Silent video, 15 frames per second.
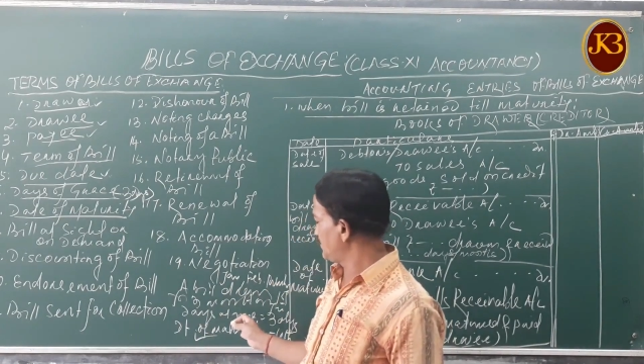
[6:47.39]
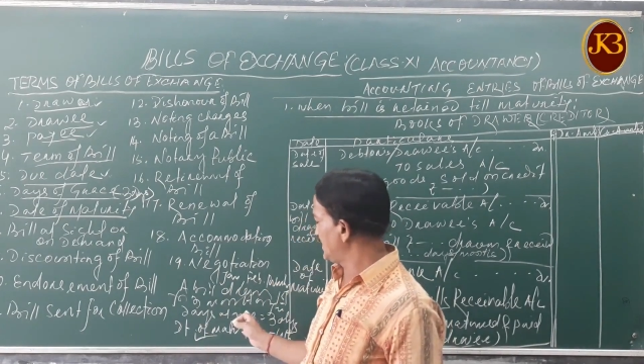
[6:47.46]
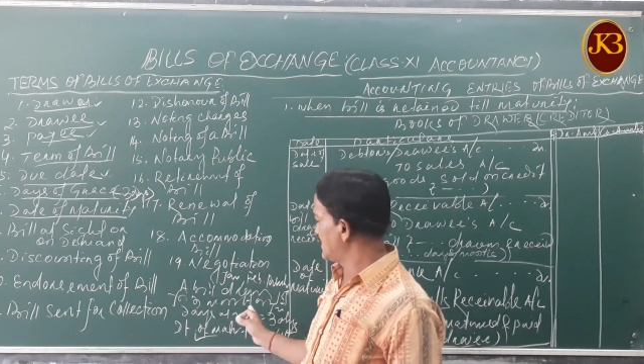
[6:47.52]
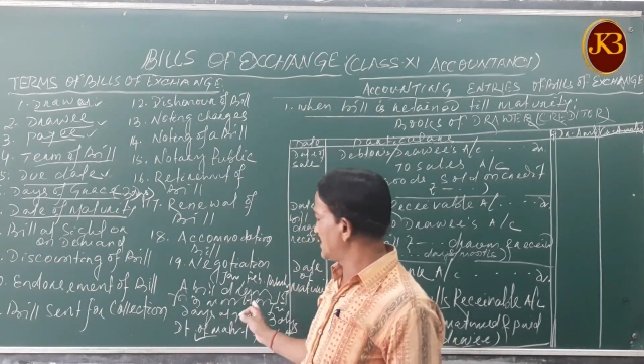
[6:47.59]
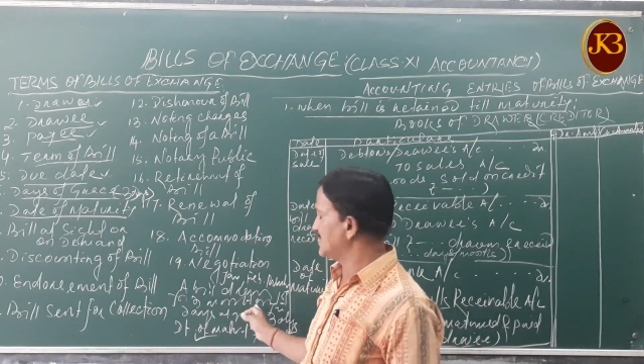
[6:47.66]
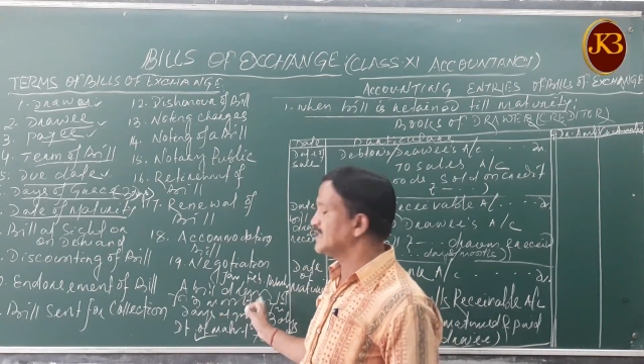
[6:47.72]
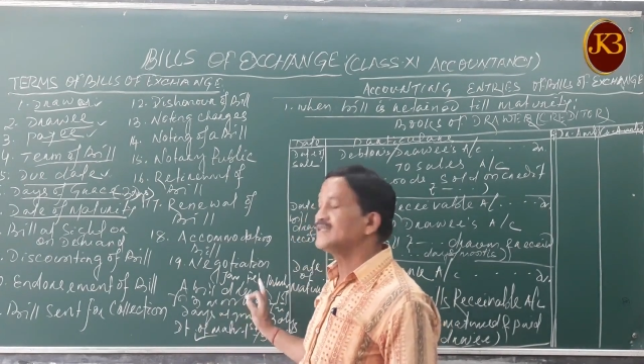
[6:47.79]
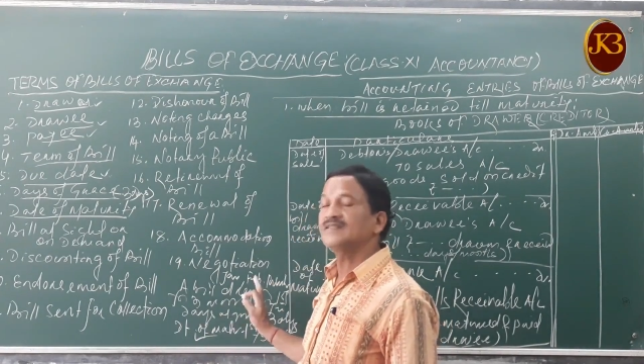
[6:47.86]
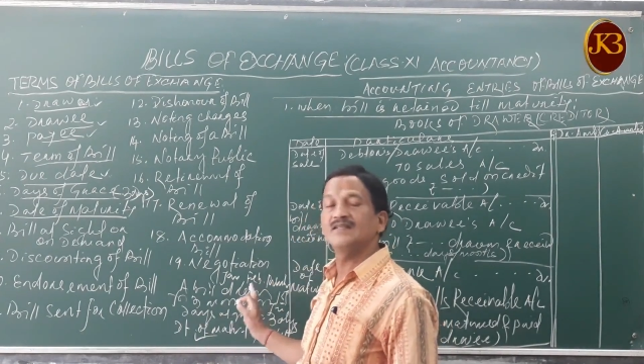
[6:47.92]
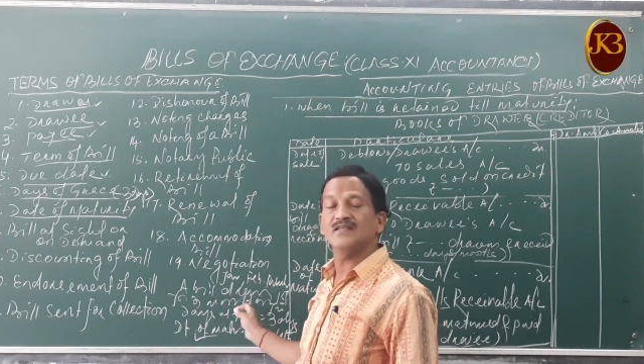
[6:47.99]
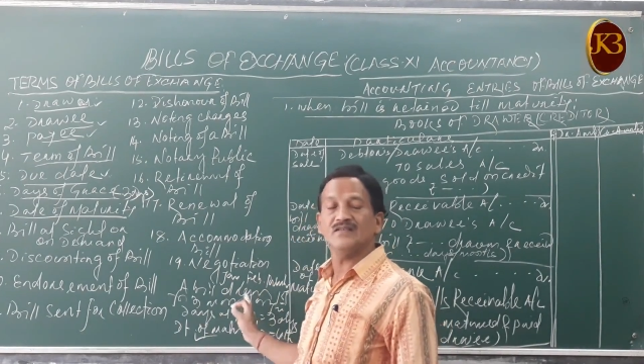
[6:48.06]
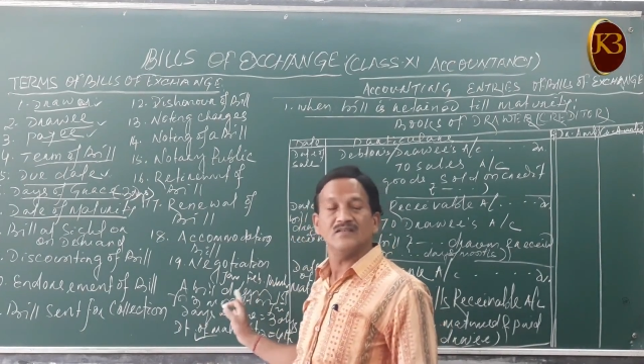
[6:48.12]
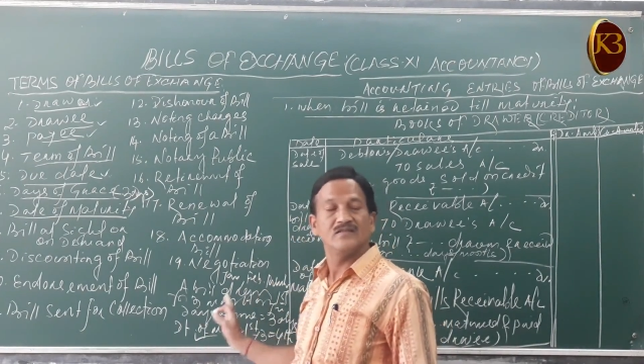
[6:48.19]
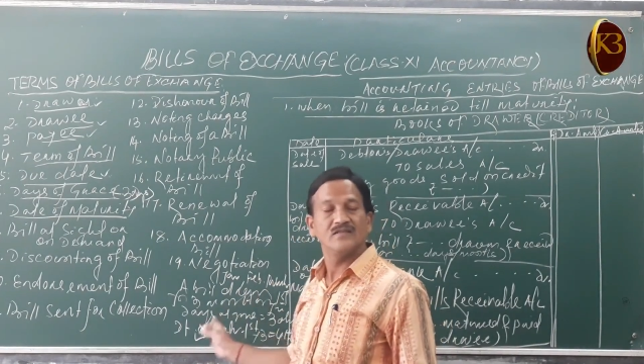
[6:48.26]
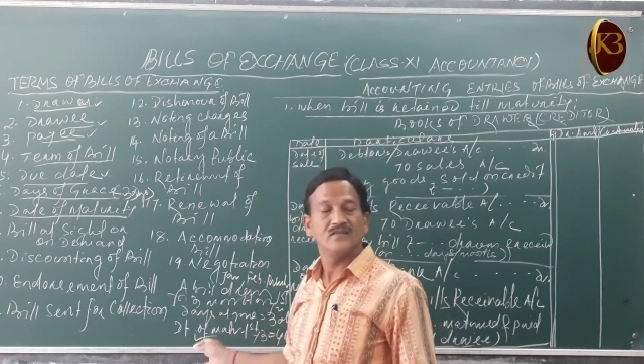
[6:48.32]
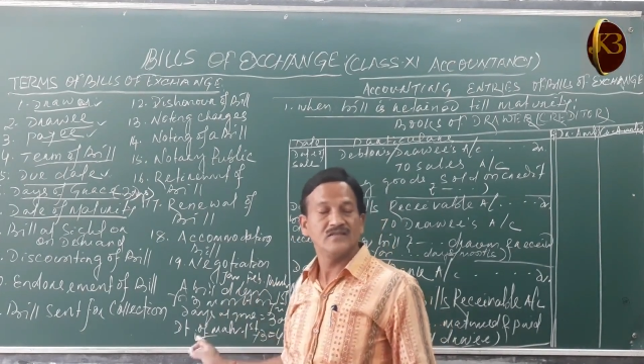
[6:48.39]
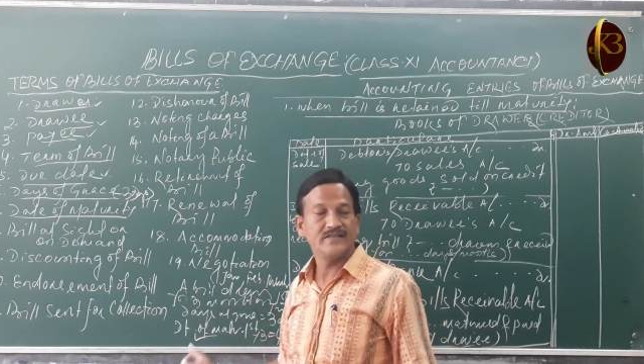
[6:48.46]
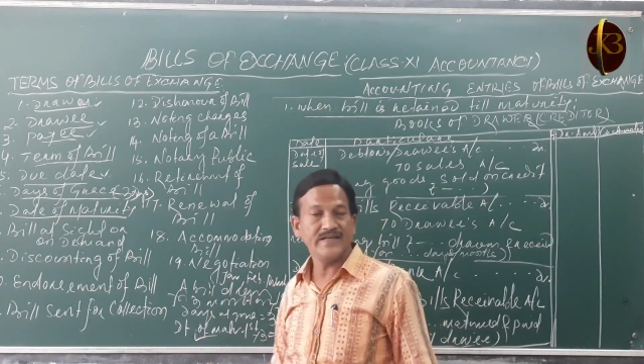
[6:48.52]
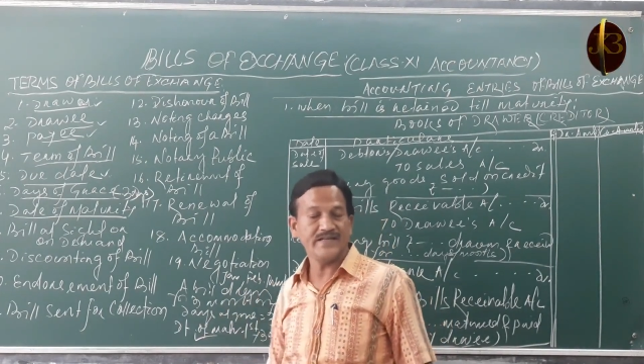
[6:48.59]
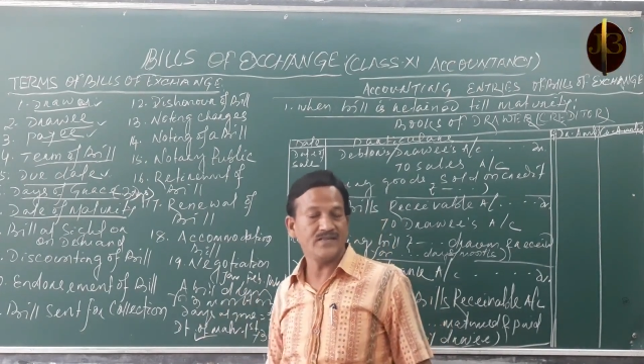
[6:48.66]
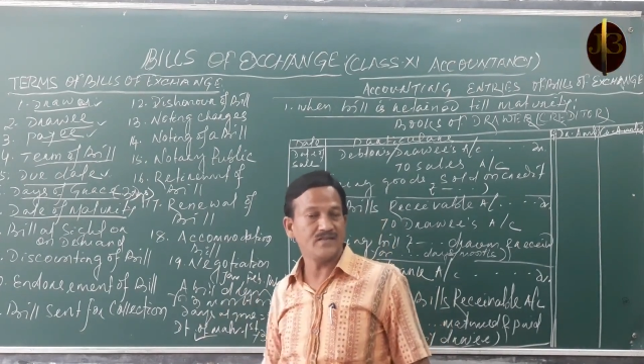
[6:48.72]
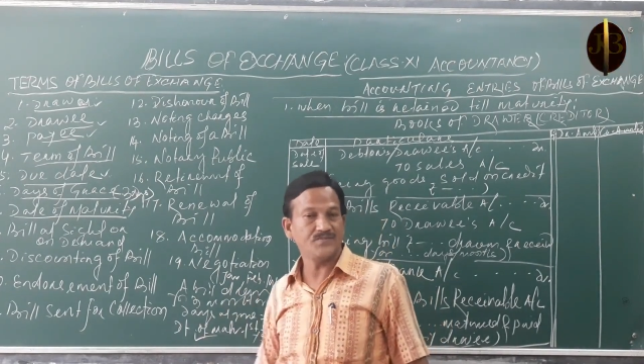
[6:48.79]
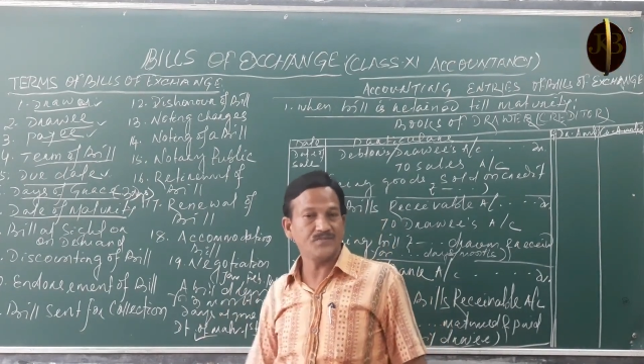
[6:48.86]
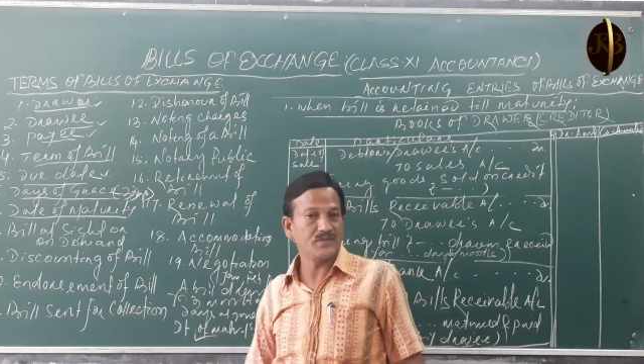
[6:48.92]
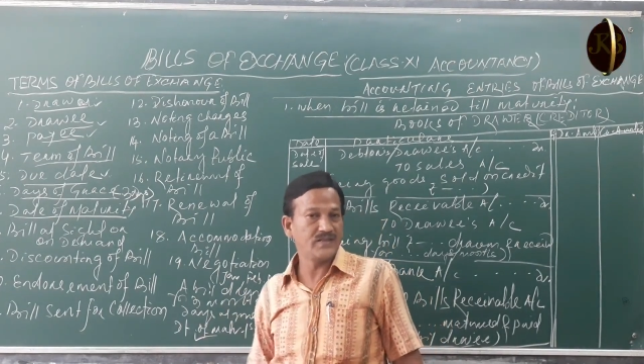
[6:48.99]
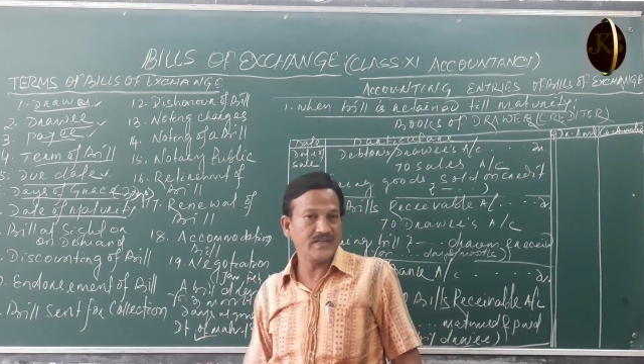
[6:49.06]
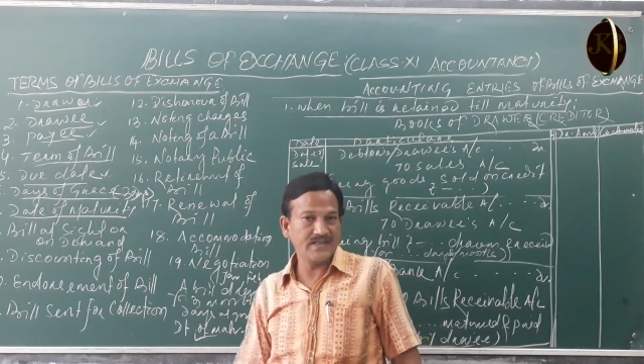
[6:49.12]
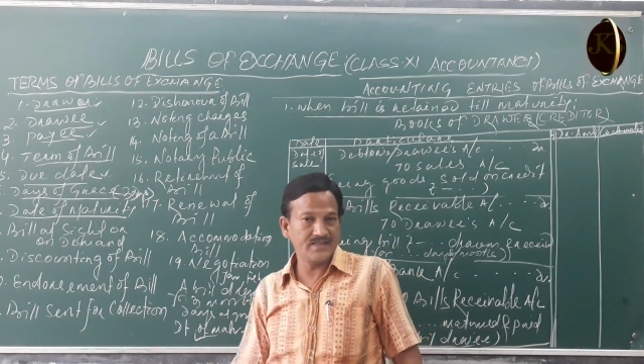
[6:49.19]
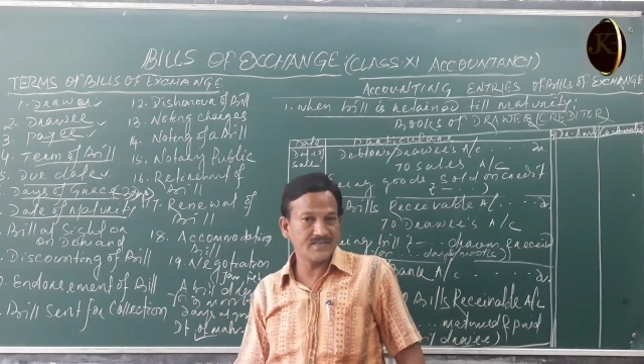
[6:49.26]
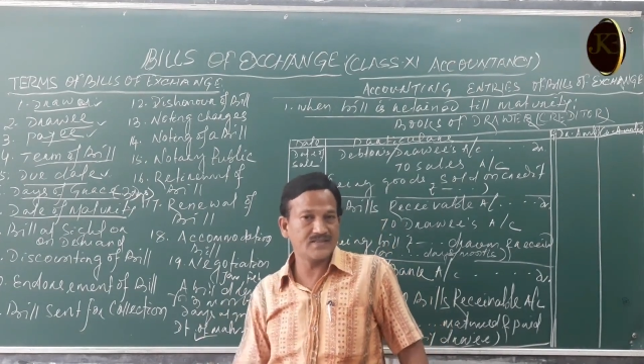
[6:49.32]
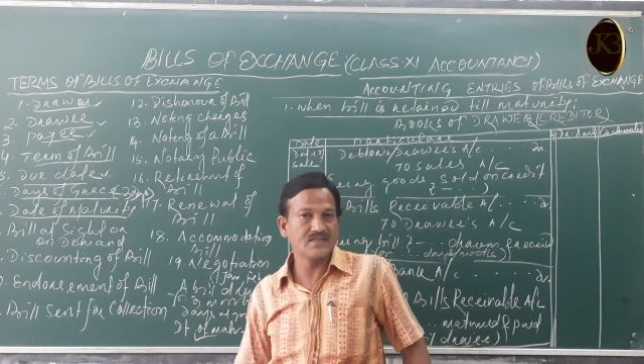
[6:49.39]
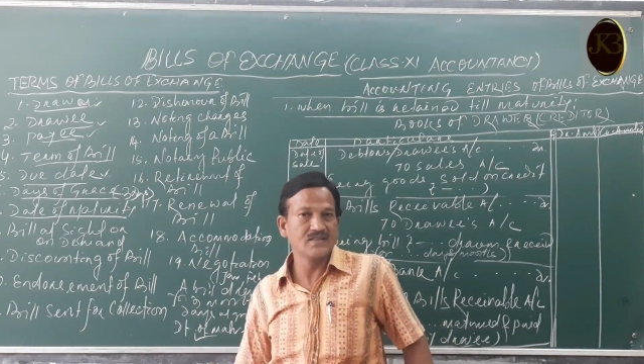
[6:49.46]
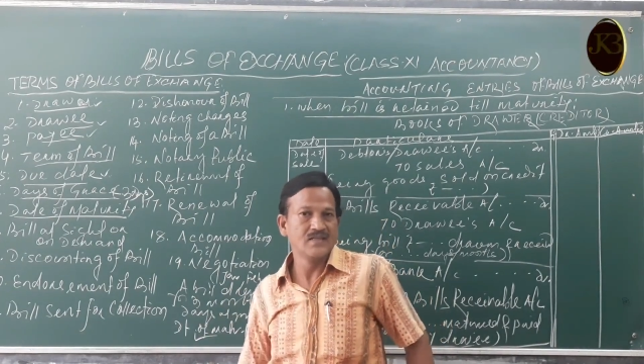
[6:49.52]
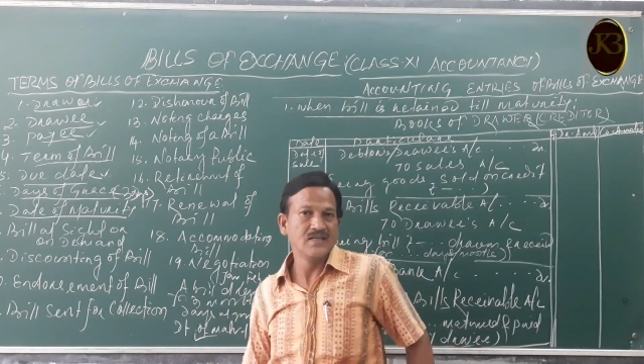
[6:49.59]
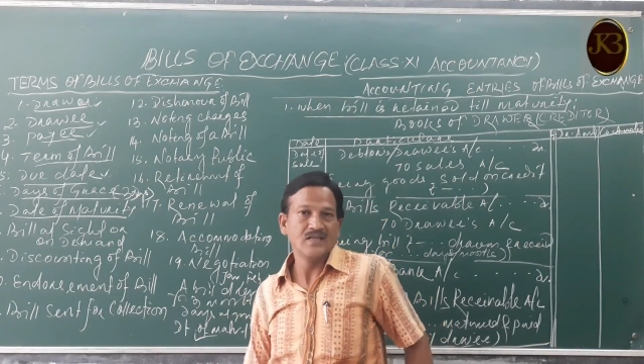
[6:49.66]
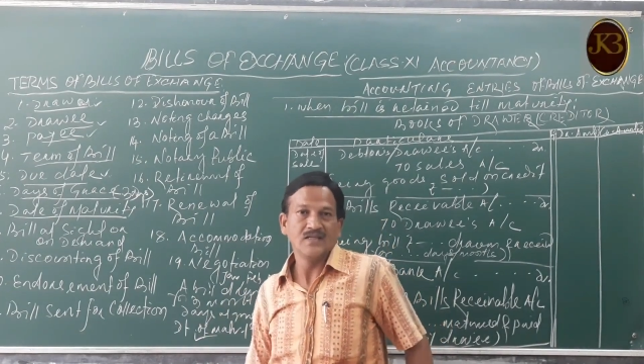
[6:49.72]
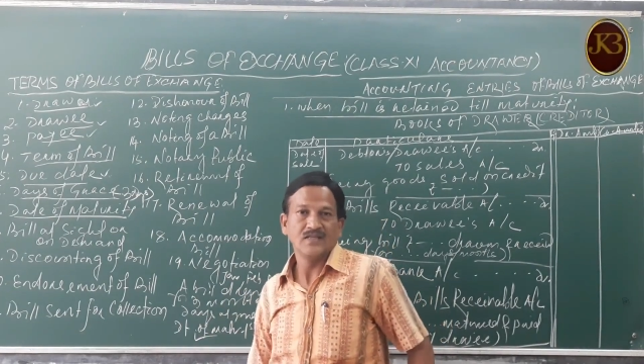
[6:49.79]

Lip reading: preceding the date of grace,